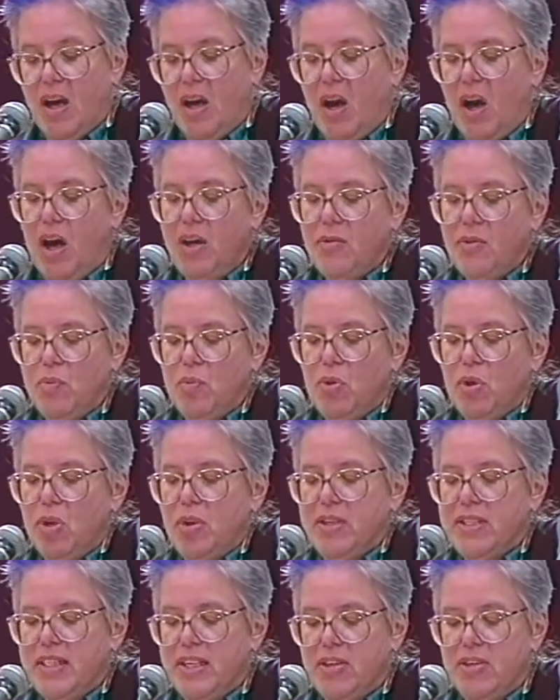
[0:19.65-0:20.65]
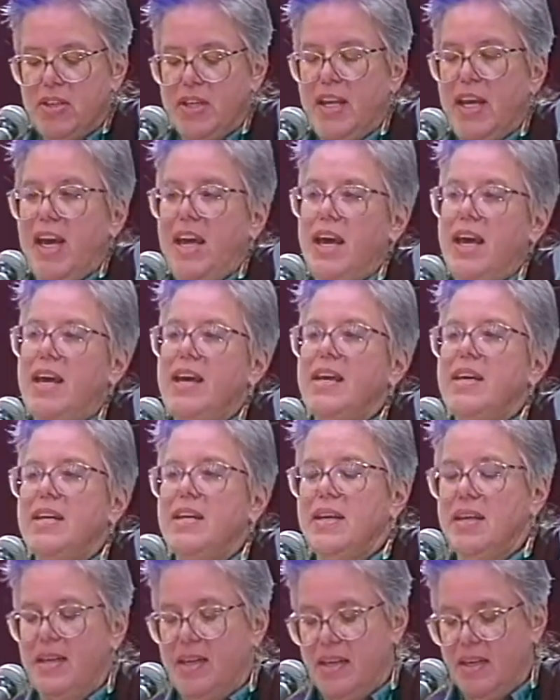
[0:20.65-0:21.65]
Audrey Moore is here today
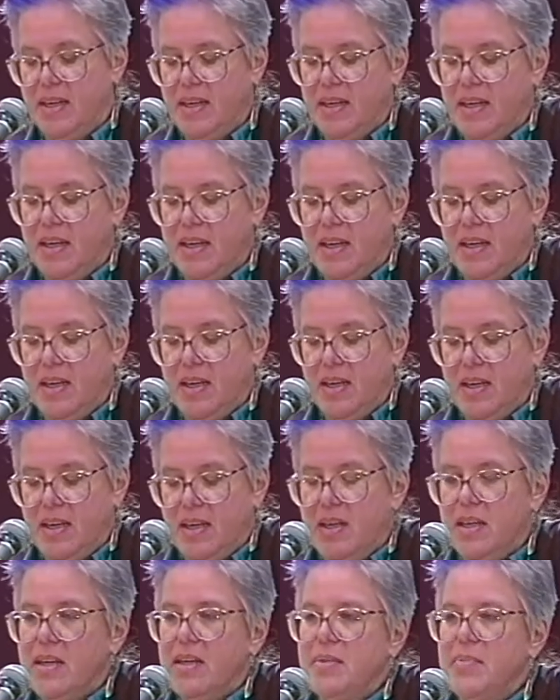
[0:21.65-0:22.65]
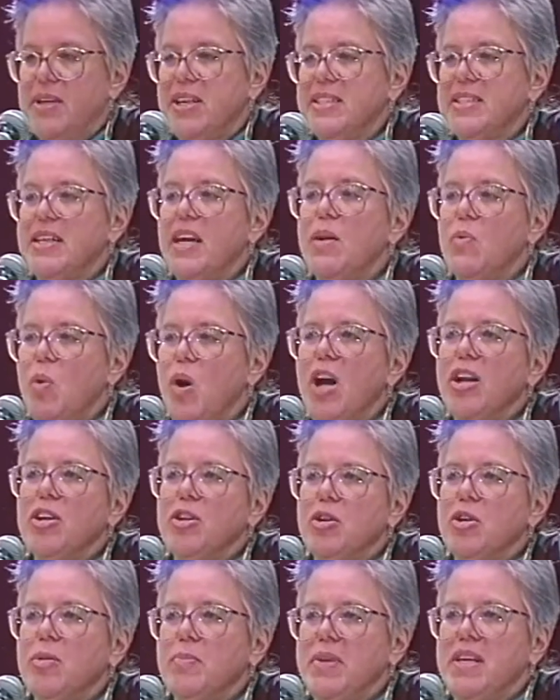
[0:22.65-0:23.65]
because I
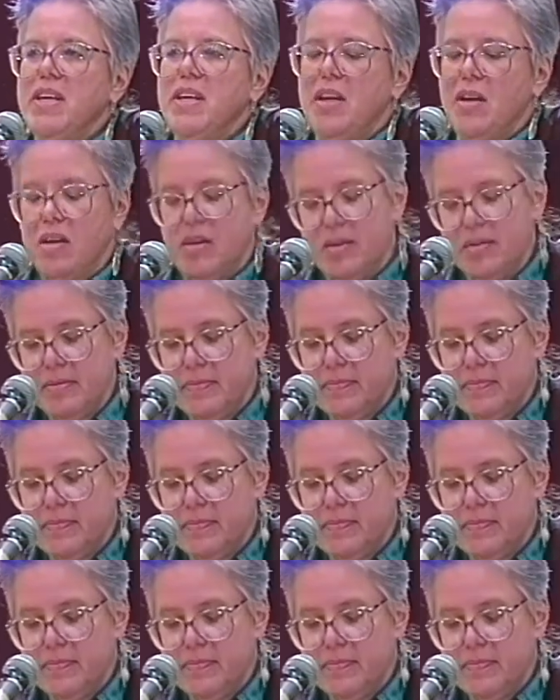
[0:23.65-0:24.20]
wanted her to be here.